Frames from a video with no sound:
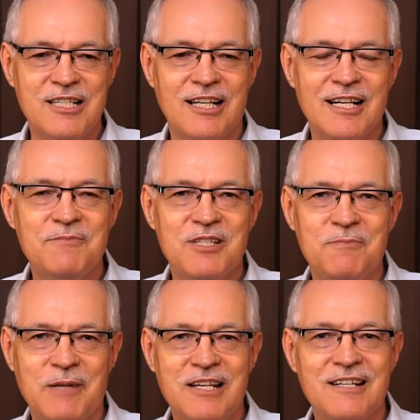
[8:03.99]
times
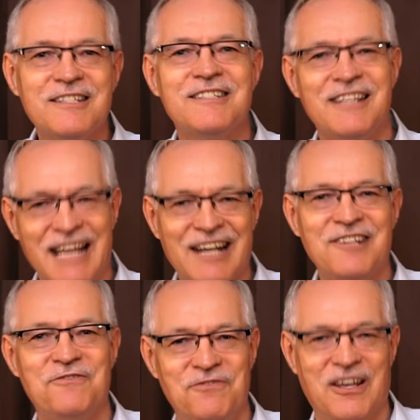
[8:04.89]
is because it's an
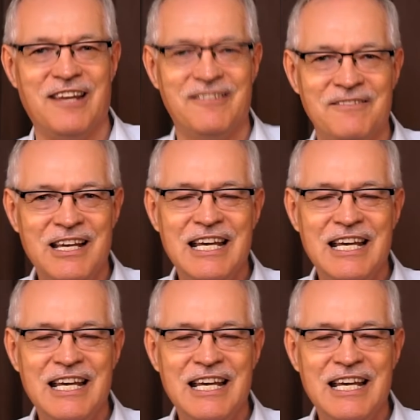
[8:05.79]
act of faith.